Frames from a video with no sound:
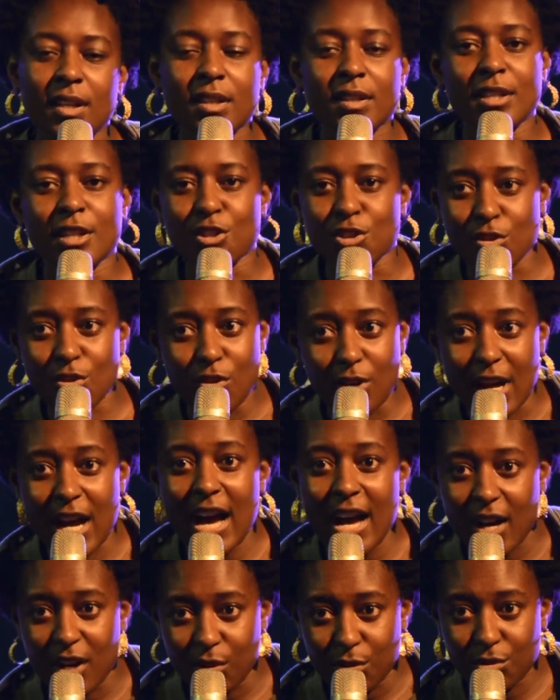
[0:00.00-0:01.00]
There's no
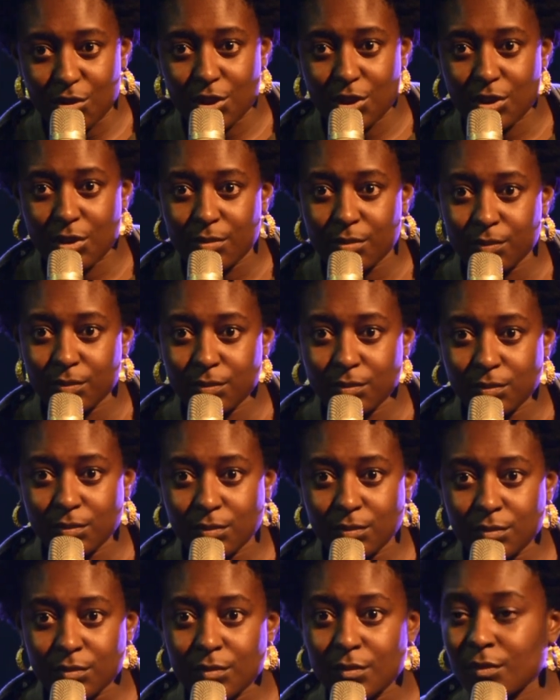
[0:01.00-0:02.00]
couch.
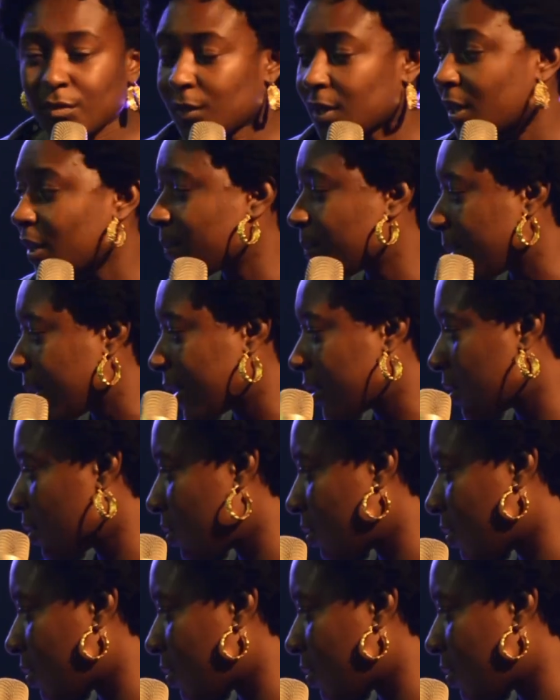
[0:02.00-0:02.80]
But you